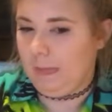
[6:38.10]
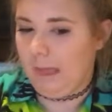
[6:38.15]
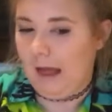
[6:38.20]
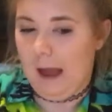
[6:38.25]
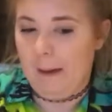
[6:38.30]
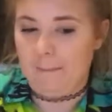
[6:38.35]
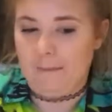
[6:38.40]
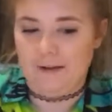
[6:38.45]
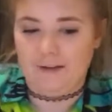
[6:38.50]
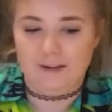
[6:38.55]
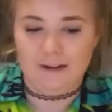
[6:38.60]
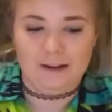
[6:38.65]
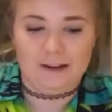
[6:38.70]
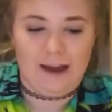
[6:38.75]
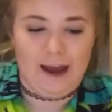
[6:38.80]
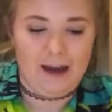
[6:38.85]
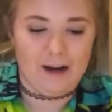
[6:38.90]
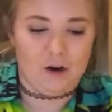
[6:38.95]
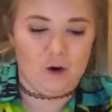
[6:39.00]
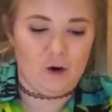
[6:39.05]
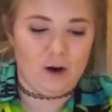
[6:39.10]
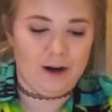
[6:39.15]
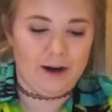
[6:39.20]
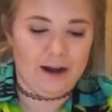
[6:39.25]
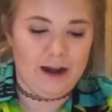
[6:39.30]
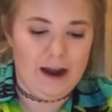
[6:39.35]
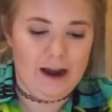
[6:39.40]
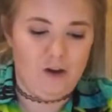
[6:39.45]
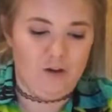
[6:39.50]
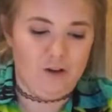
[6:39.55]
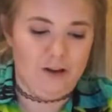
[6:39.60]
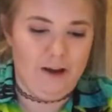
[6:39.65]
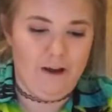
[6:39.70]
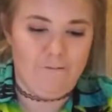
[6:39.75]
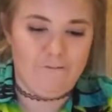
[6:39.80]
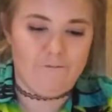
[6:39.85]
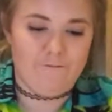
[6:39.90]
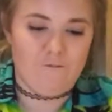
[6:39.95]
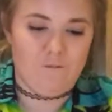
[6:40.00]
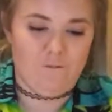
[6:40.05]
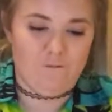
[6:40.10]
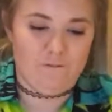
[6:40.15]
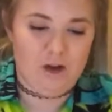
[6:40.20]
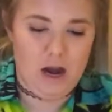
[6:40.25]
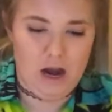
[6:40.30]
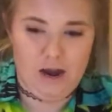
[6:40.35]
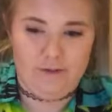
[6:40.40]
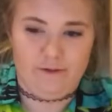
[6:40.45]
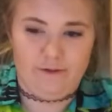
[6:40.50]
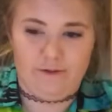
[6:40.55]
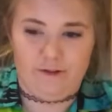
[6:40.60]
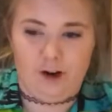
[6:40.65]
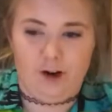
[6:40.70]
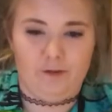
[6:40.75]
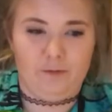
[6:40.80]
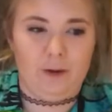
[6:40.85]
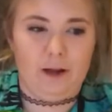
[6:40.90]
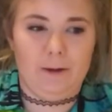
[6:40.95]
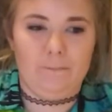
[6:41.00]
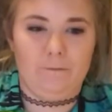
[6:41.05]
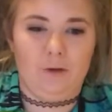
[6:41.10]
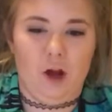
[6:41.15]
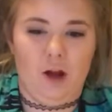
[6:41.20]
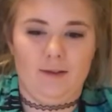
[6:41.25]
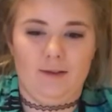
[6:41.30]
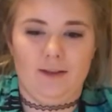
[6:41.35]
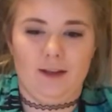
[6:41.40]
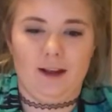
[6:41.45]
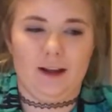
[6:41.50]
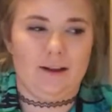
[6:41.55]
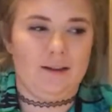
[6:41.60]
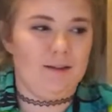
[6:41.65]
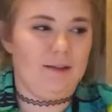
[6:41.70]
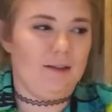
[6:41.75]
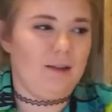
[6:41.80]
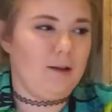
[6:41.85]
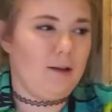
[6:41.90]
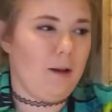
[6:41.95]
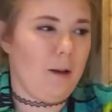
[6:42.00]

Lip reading: I'm missing a category. I only have 5 in front of me, not 6.